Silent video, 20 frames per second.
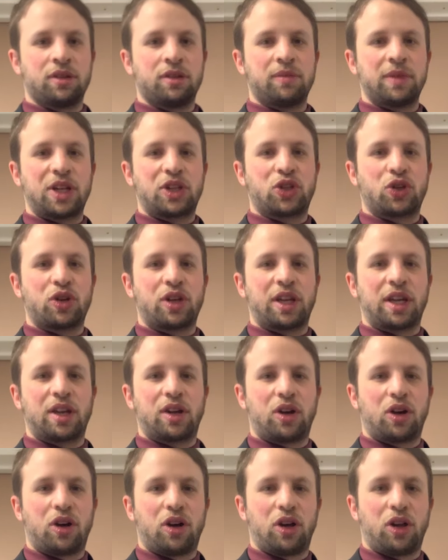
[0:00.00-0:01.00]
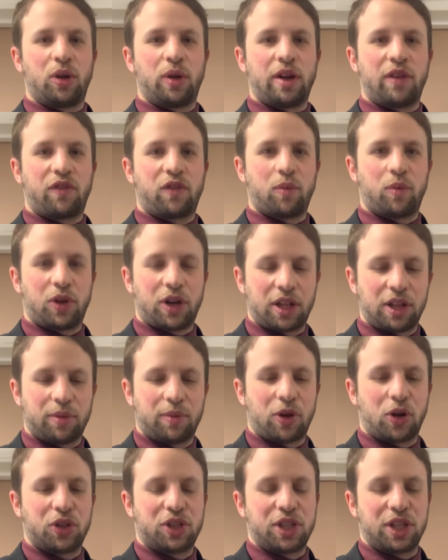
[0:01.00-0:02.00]
Make sure you can get all the way from one of the
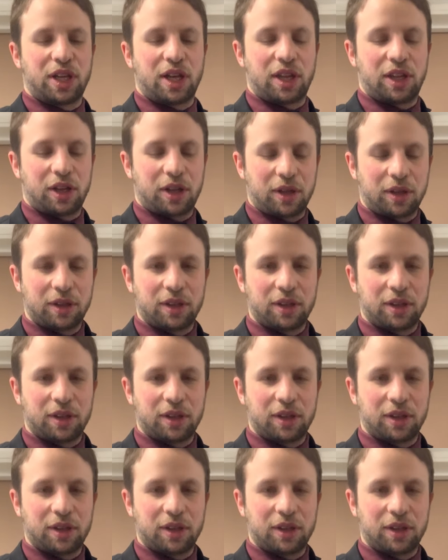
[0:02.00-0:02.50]
bows to the other.